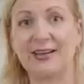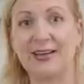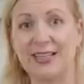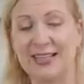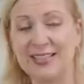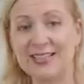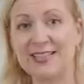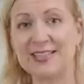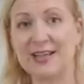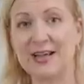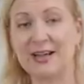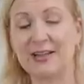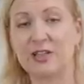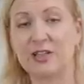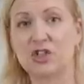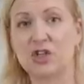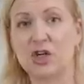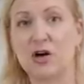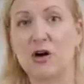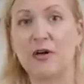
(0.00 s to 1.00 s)
inside the
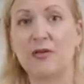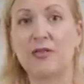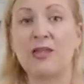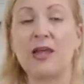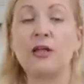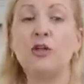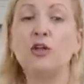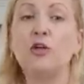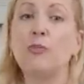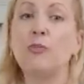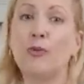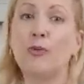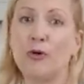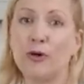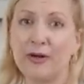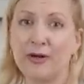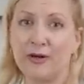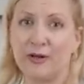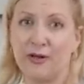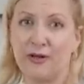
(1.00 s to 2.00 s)
jar. Then you
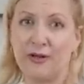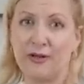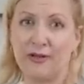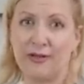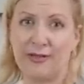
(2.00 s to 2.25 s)
boil